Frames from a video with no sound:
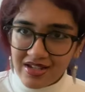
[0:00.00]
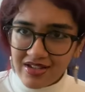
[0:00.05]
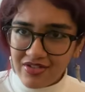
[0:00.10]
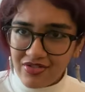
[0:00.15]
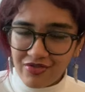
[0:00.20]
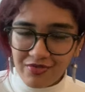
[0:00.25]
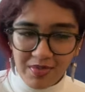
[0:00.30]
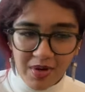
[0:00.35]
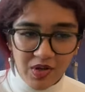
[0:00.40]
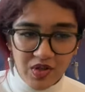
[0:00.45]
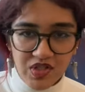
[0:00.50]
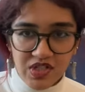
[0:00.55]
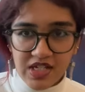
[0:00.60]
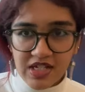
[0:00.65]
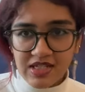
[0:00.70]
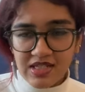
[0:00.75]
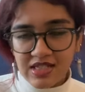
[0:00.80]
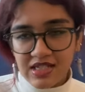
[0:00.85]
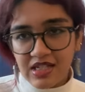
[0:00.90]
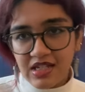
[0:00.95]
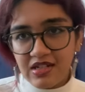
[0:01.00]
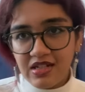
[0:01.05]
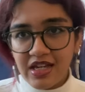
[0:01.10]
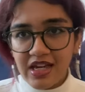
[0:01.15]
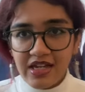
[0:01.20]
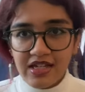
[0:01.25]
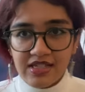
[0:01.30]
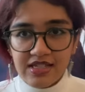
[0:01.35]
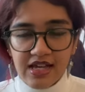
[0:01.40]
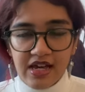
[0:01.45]
of Post-its in
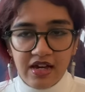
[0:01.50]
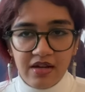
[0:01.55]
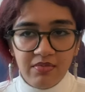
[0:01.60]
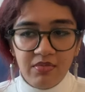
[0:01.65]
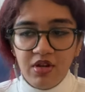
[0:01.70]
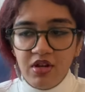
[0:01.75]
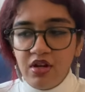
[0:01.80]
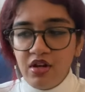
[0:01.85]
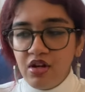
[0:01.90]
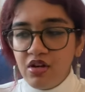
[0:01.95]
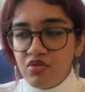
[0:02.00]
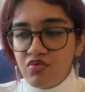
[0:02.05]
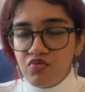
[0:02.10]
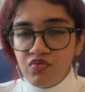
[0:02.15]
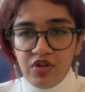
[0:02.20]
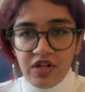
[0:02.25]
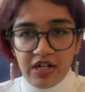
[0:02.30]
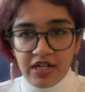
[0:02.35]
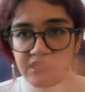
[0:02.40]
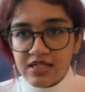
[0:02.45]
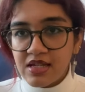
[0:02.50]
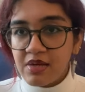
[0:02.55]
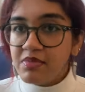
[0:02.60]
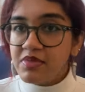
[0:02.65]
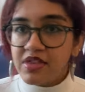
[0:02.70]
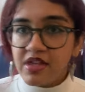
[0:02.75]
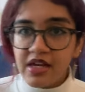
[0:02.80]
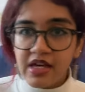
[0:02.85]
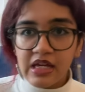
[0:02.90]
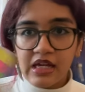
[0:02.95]
case I'm reading
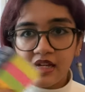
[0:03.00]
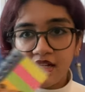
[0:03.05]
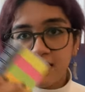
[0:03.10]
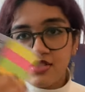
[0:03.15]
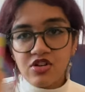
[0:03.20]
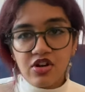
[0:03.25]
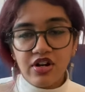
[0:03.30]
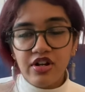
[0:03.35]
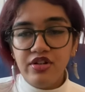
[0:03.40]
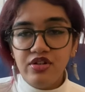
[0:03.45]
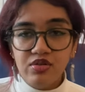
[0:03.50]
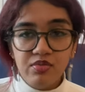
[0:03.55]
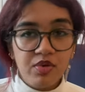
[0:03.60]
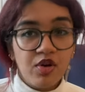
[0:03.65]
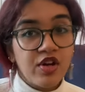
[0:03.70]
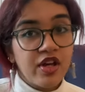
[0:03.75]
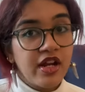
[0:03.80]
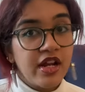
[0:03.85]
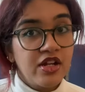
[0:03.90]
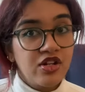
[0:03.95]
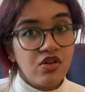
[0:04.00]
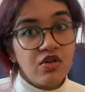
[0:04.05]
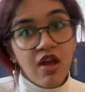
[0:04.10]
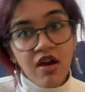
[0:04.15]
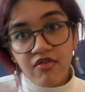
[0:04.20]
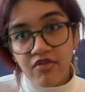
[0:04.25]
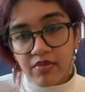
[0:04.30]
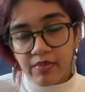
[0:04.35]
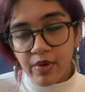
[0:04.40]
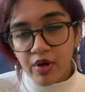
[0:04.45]
something, I start a new book and I don't
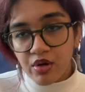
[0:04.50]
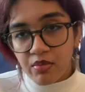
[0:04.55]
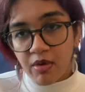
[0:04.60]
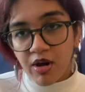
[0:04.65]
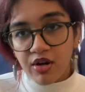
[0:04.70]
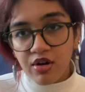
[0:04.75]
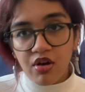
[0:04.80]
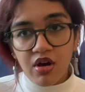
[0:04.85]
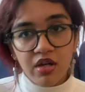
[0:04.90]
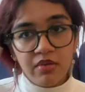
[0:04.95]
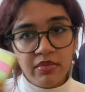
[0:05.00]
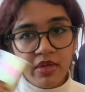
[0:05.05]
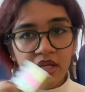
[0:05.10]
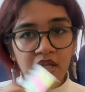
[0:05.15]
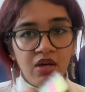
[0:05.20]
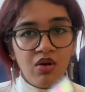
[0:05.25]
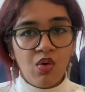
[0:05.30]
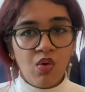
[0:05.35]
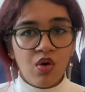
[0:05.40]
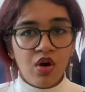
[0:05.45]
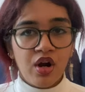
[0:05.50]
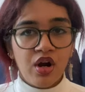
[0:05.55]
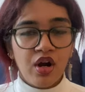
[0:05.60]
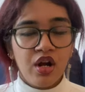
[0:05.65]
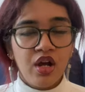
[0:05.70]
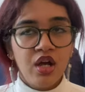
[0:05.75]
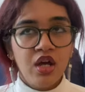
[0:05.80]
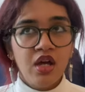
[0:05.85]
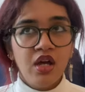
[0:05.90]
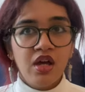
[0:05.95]
have a bookmark on me,
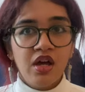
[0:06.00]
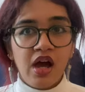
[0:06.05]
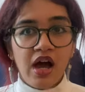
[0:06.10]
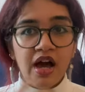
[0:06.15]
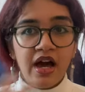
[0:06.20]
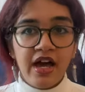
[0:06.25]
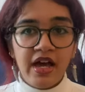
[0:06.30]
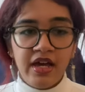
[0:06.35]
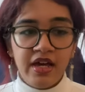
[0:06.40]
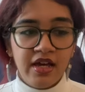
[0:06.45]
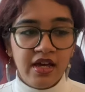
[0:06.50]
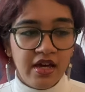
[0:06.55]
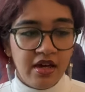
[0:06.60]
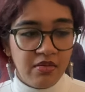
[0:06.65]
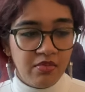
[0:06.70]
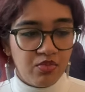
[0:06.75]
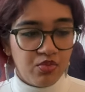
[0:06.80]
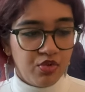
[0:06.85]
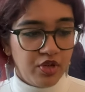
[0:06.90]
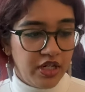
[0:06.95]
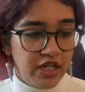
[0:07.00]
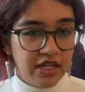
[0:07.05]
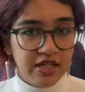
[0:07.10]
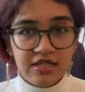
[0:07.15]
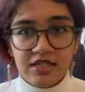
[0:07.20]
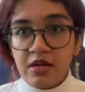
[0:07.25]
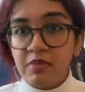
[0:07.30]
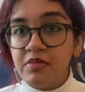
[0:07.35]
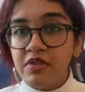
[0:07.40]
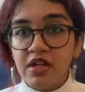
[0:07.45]
or I am reading
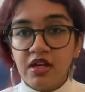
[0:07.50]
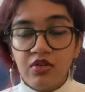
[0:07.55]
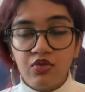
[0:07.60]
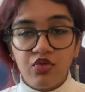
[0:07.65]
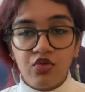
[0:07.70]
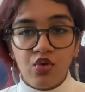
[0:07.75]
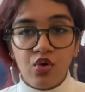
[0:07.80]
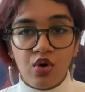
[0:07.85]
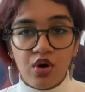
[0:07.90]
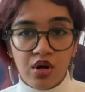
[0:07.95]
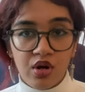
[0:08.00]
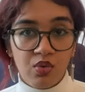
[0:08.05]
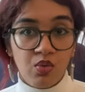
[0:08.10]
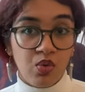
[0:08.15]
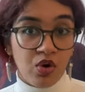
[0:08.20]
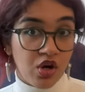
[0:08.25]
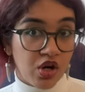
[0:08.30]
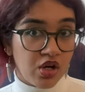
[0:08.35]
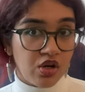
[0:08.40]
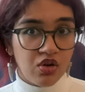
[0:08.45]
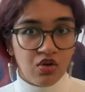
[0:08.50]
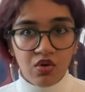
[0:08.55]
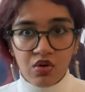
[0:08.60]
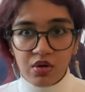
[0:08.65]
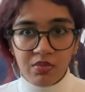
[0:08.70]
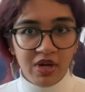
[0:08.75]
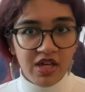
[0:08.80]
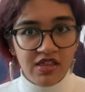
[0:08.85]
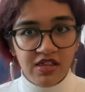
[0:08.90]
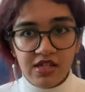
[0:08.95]
something for work or
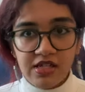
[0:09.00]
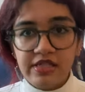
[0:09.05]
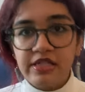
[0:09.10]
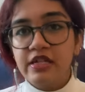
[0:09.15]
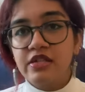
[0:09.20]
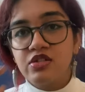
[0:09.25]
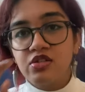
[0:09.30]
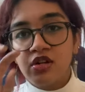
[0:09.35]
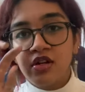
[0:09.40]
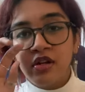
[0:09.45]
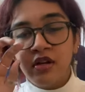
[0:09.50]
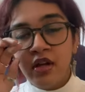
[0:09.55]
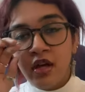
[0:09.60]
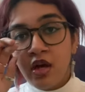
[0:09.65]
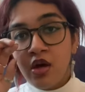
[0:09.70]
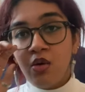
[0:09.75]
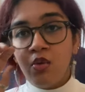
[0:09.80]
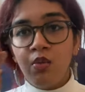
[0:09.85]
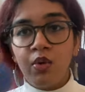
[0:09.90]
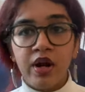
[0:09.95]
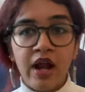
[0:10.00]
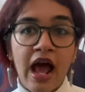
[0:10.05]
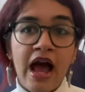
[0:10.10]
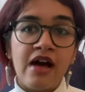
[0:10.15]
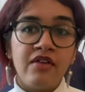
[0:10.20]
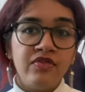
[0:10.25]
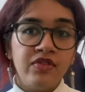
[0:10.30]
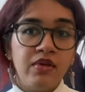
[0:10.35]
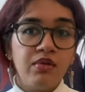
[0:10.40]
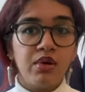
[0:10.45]
my thesis or what
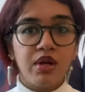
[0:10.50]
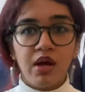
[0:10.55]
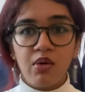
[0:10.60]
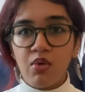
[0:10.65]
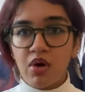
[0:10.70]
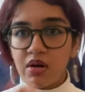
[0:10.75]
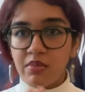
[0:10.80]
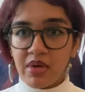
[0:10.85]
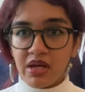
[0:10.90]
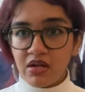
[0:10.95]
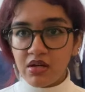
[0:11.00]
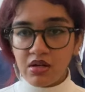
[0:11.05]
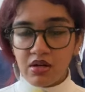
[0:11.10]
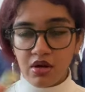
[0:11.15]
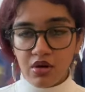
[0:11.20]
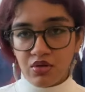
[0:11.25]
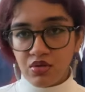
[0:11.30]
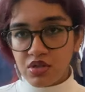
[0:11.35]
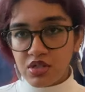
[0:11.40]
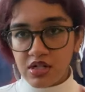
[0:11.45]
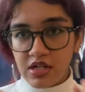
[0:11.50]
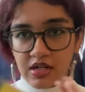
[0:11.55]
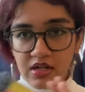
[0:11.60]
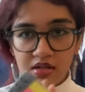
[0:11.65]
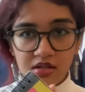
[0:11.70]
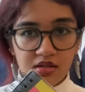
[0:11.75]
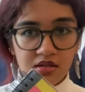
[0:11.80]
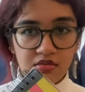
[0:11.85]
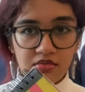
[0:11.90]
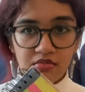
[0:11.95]
have you, and I want to make a note,
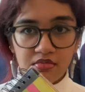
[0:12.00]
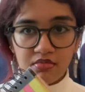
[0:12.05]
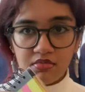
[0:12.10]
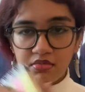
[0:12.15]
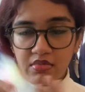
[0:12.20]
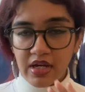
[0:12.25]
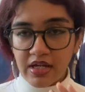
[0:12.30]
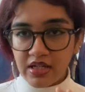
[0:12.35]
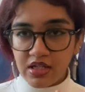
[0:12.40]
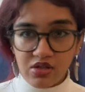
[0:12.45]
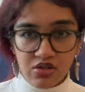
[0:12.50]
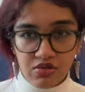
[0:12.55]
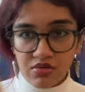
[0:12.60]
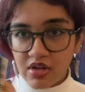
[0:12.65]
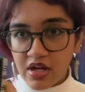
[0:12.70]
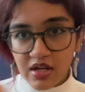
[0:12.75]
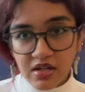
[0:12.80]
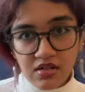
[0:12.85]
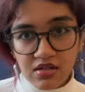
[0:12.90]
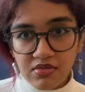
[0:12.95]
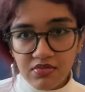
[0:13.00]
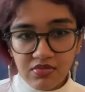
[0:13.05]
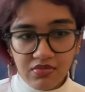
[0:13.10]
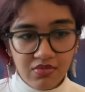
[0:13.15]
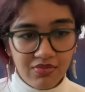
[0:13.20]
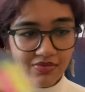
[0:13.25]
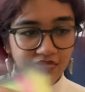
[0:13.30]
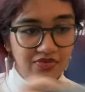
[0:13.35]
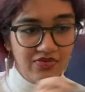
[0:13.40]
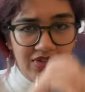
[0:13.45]
and I can do that
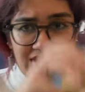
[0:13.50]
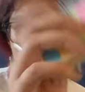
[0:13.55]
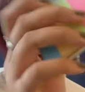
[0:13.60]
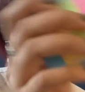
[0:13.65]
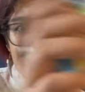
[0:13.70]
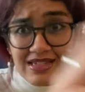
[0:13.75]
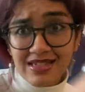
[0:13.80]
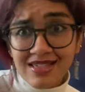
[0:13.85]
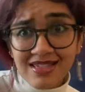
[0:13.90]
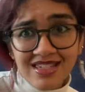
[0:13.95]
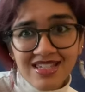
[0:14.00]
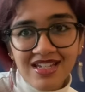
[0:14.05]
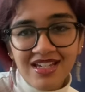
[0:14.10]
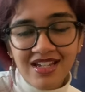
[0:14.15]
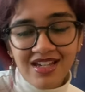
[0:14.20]
via these.